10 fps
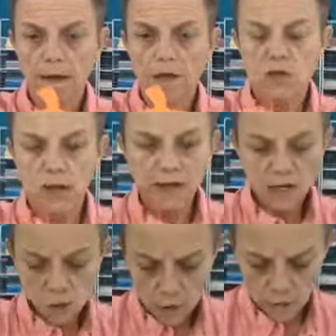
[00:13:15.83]
So I
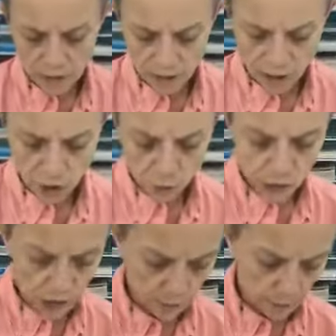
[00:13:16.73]
guess what I'm saying to you
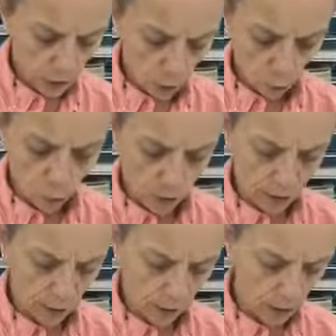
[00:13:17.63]
is, with
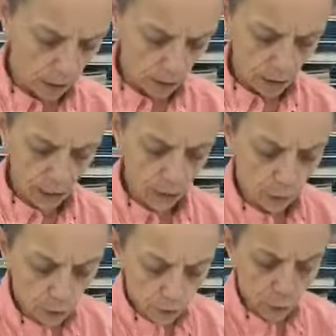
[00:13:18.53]
the
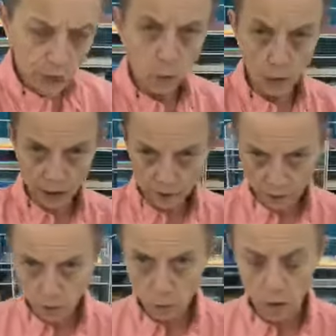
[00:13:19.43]
Cameo 3, what I
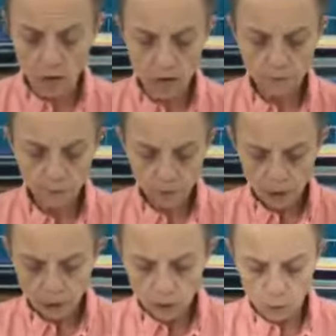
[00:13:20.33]
found was,
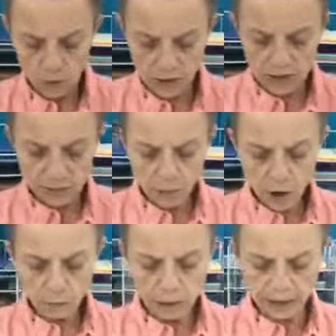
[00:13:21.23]
with the deep
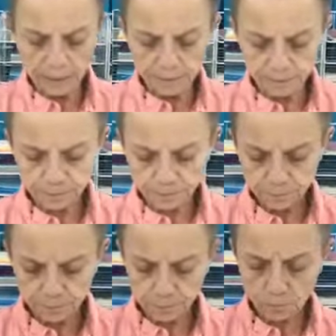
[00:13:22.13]
cut blade,
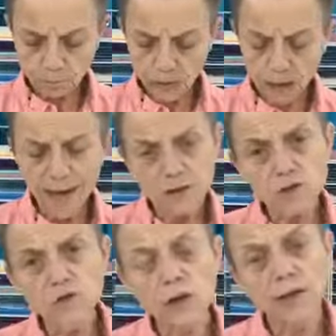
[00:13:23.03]
and I also
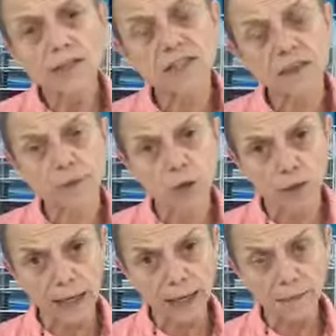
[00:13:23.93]
tried the
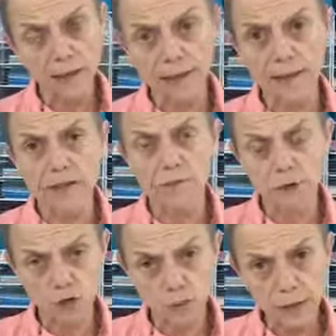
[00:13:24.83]
CB09 blade, the
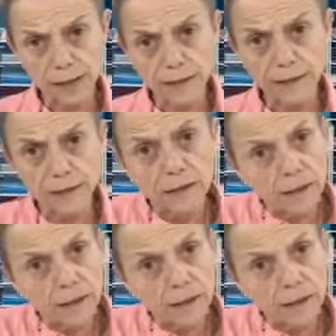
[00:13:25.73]
special blade that